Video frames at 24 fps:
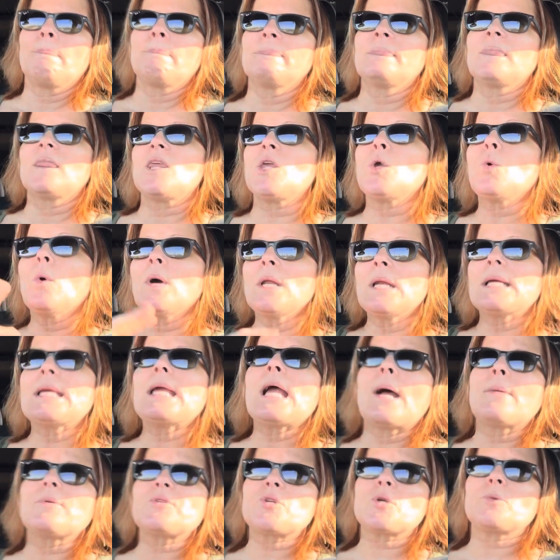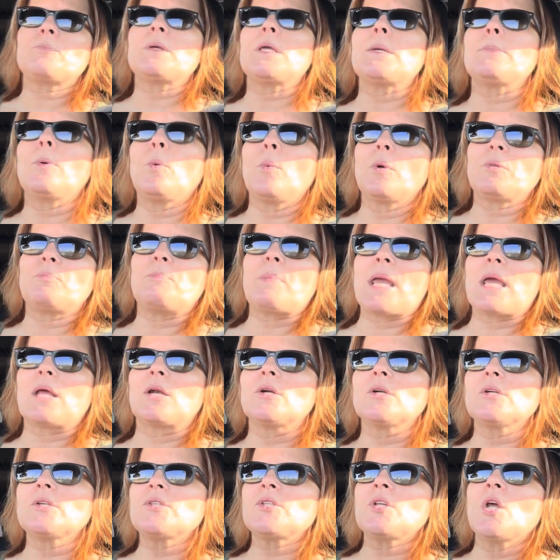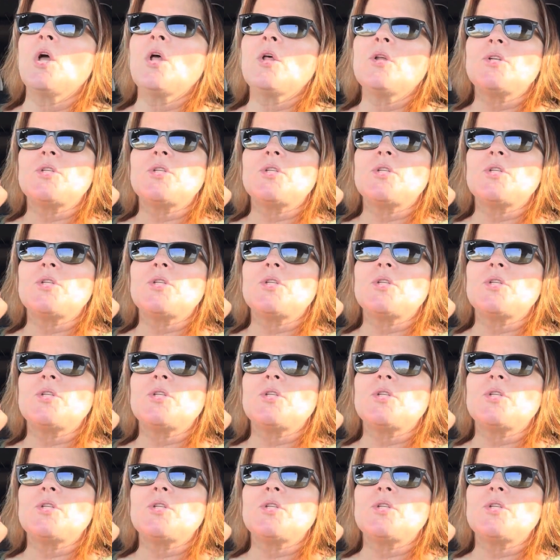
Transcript: You want to capture people with banners,